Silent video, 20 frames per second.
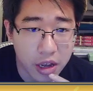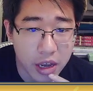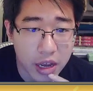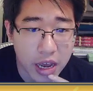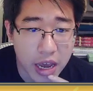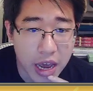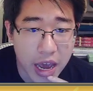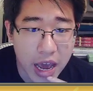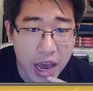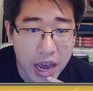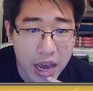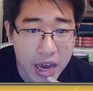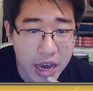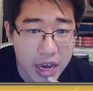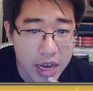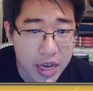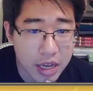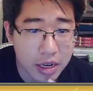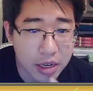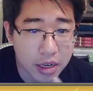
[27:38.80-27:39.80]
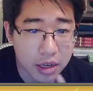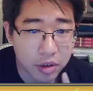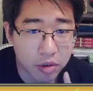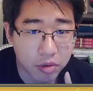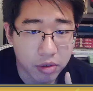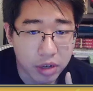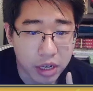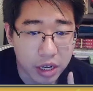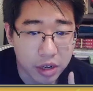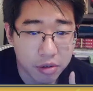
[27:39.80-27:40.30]
And do
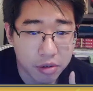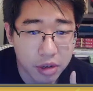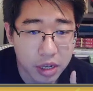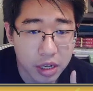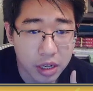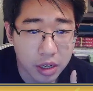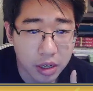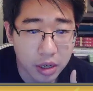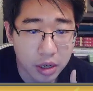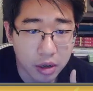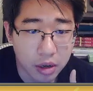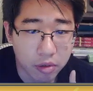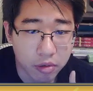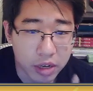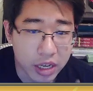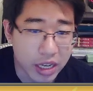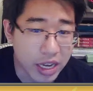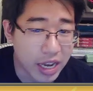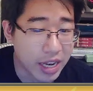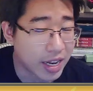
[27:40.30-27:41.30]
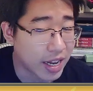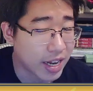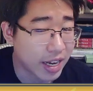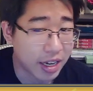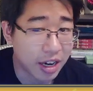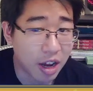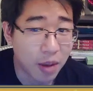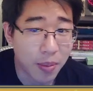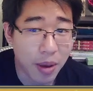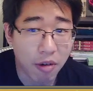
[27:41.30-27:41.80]
we get to it? We get
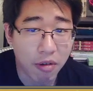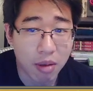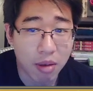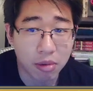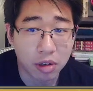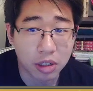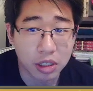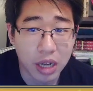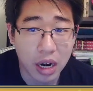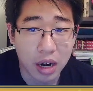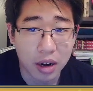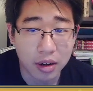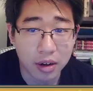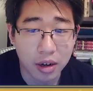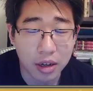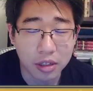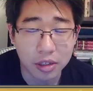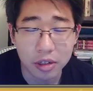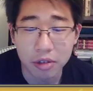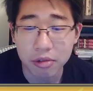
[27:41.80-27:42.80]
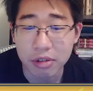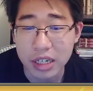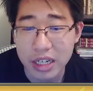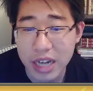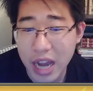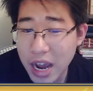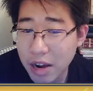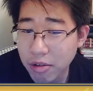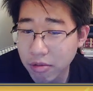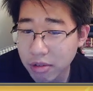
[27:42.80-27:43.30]
taken out by 1 more Shadow Claw. So we
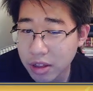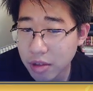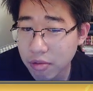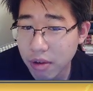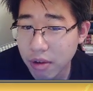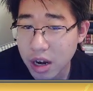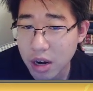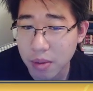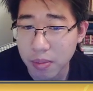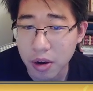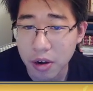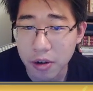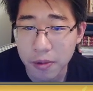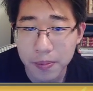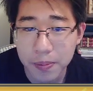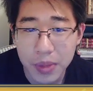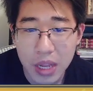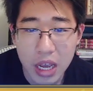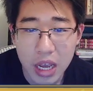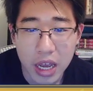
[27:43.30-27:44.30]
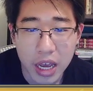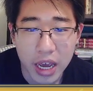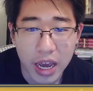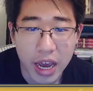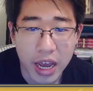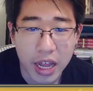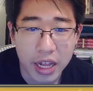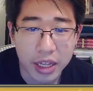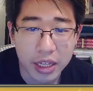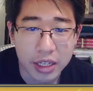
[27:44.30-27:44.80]
died with the Weather Ball,
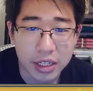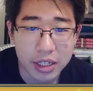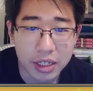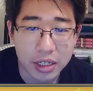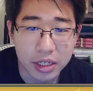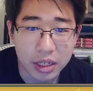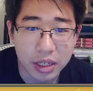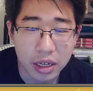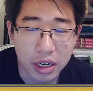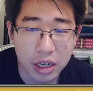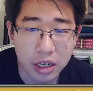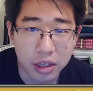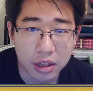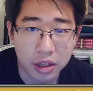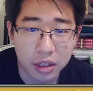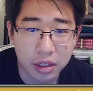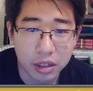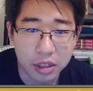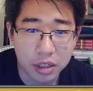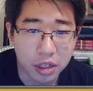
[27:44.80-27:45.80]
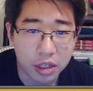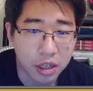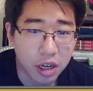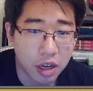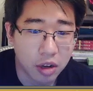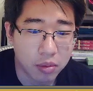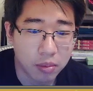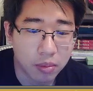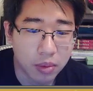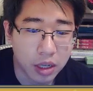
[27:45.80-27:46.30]
and this turned
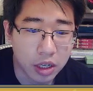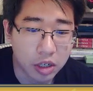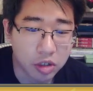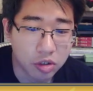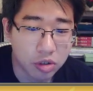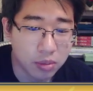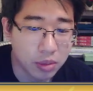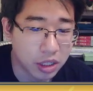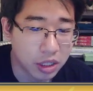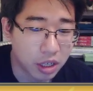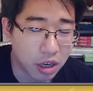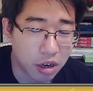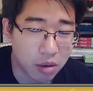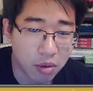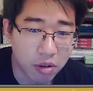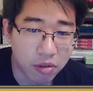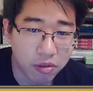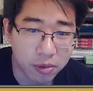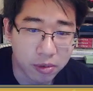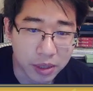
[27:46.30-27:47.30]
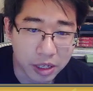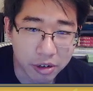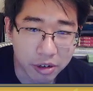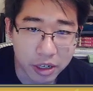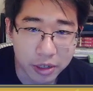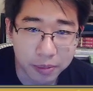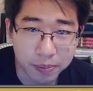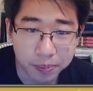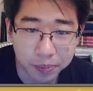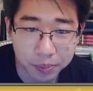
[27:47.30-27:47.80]
out extremely terrible for me,
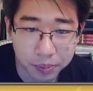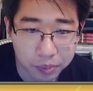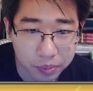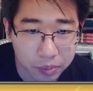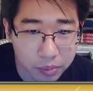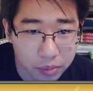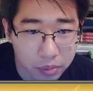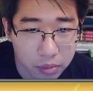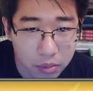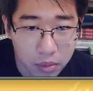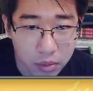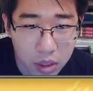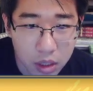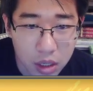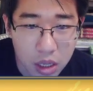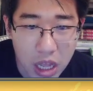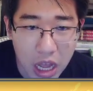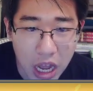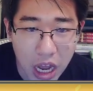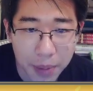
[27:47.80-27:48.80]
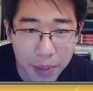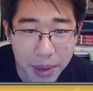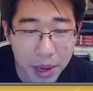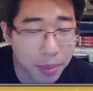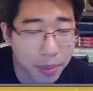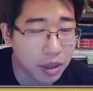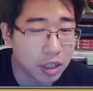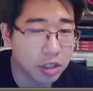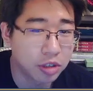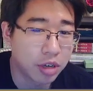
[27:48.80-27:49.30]
right? My
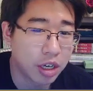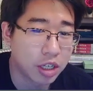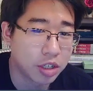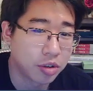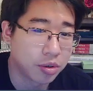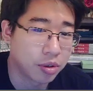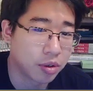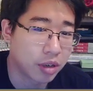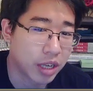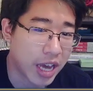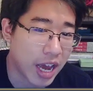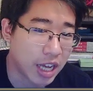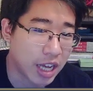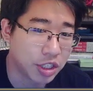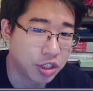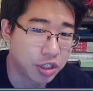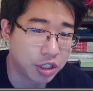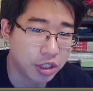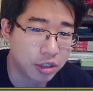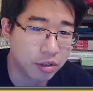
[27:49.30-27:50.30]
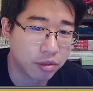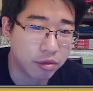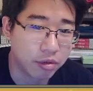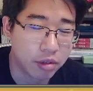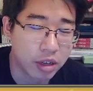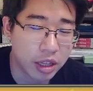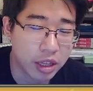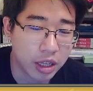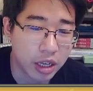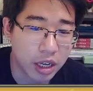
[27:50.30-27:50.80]
opponent tries to catch it
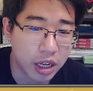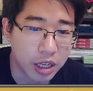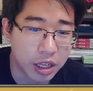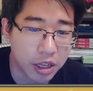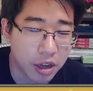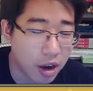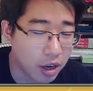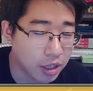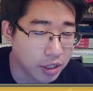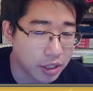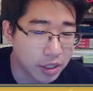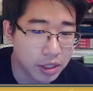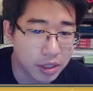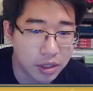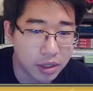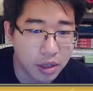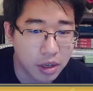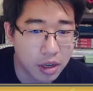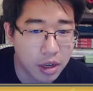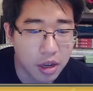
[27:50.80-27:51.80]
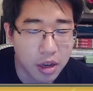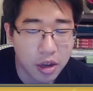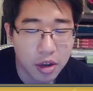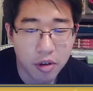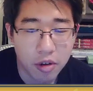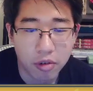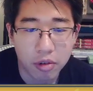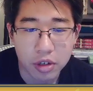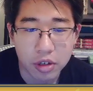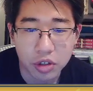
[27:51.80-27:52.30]
with the Deoxys,
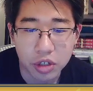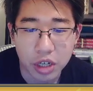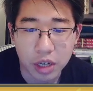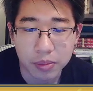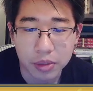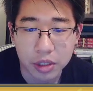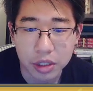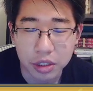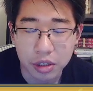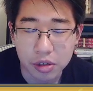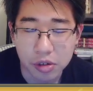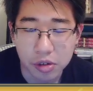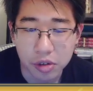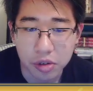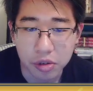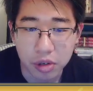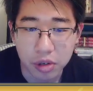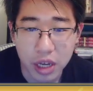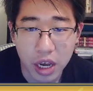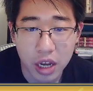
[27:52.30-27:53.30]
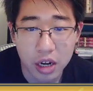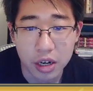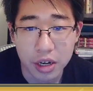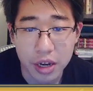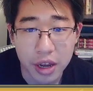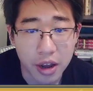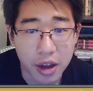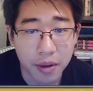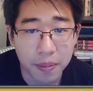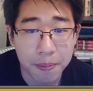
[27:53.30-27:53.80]
which I'm just going to counter
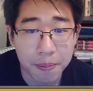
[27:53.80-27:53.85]
down.